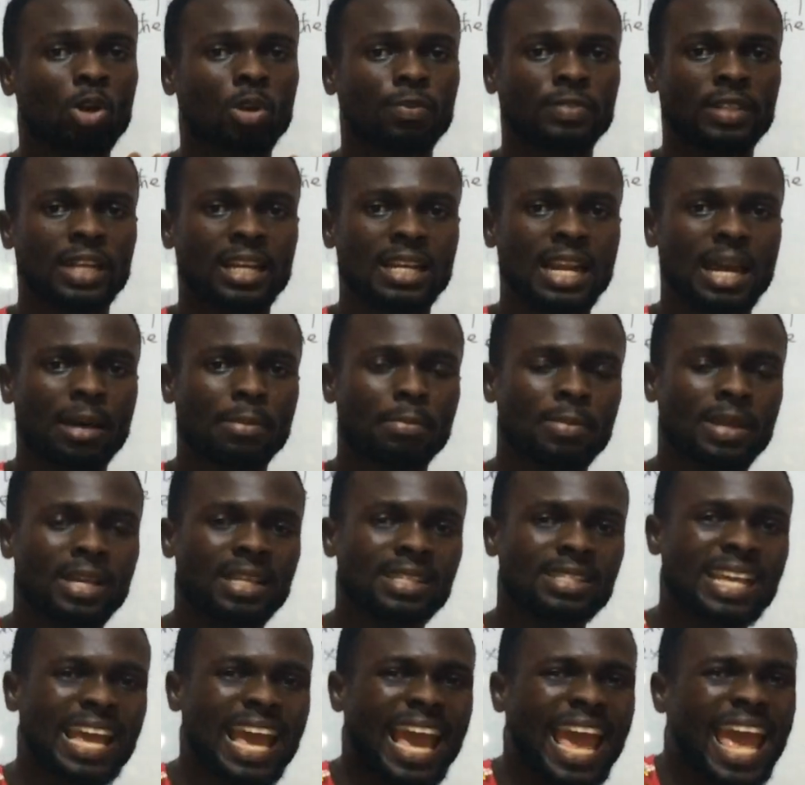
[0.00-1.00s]
of the
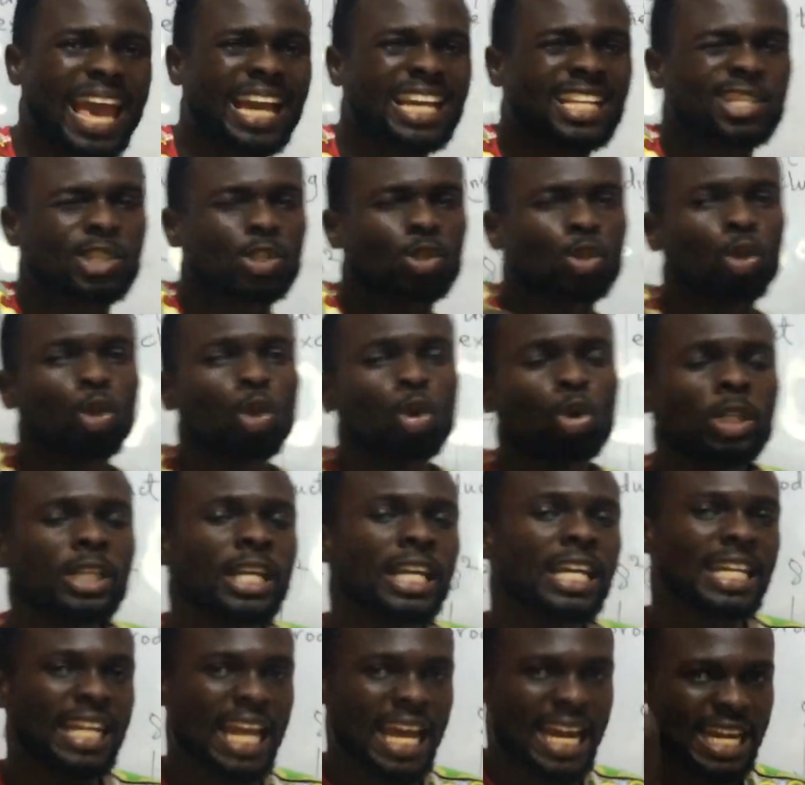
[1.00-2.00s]
numbers
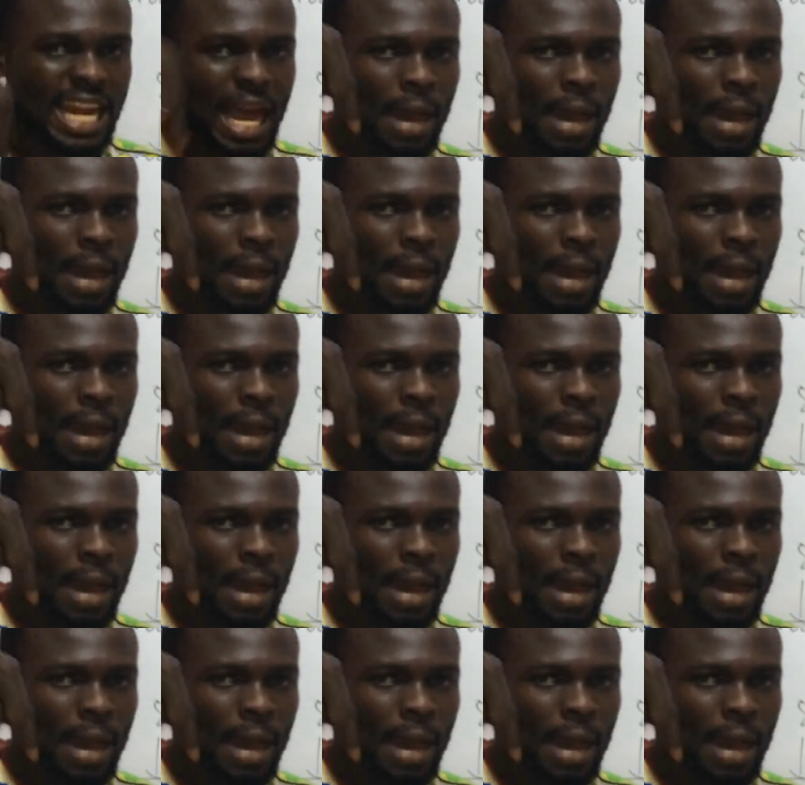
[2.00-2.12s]
excluding the